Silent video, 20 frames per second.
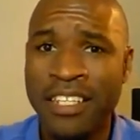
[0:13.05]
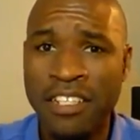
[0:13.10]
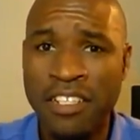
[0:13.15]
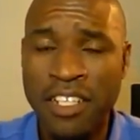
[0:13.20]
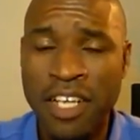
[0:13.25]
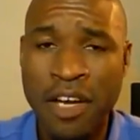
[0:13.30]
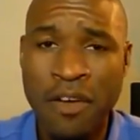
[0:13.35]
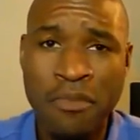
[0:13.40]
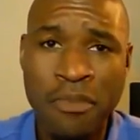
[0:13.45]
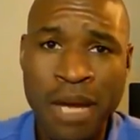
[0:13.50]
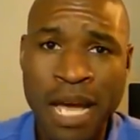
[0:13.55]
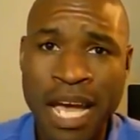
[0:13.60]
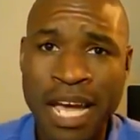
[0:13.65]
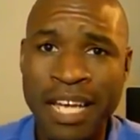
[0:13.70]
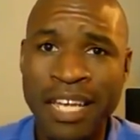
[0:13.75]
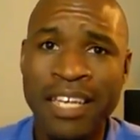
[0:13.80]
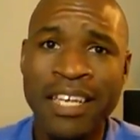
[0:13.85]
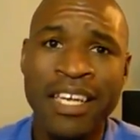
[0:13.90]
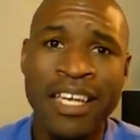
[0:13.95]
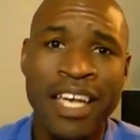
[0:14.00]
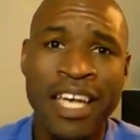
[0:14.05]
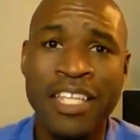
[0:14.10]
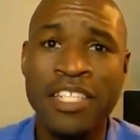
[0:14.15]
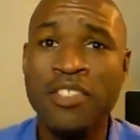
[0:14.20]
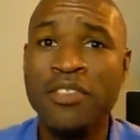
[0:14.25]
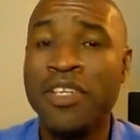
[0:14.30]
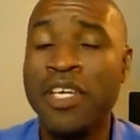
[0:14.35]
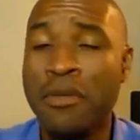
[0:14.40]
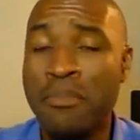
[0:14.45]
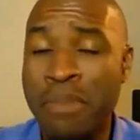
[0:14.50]
and you come back and
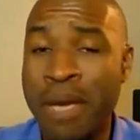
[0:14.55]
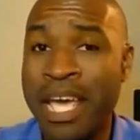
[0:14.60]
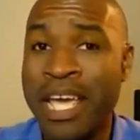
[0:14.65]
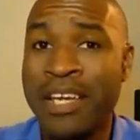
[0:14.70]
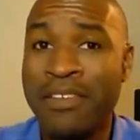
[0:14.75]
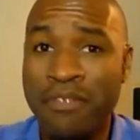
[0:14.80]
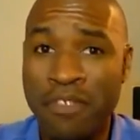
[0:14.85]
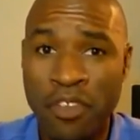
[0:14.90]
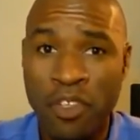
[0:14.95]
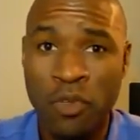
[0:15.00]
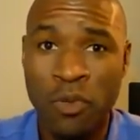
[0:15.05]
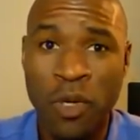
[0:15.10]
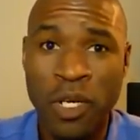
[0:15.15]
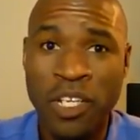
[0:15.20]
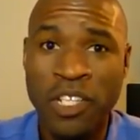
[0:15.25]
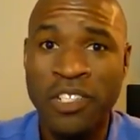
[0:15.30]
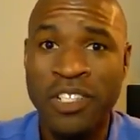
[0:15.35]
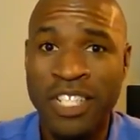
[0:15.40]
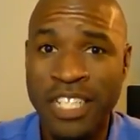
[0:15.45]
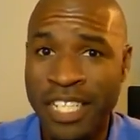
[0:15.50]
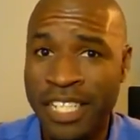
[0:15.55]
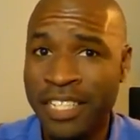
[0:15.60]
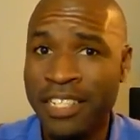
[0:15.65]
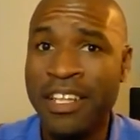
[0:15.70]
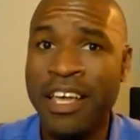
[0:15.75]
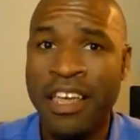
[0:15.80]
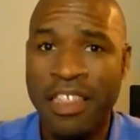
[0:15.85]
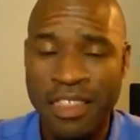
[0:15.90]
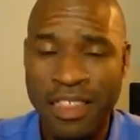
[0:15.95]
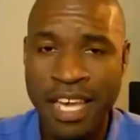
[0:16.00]
you get paid for the work you
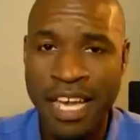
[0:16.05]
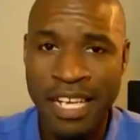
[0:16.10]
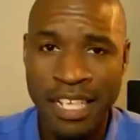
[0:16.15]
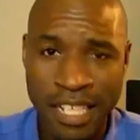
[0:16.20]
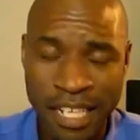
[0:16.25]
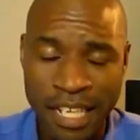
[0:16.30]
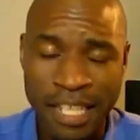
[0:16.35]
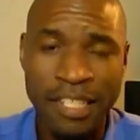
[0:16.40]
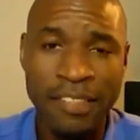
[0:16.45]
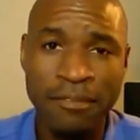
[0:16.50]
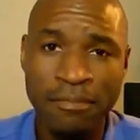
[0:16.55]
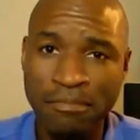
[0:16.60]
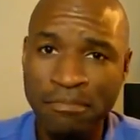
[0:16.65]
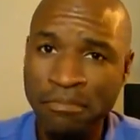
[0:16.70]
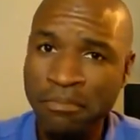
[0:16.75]
did that day.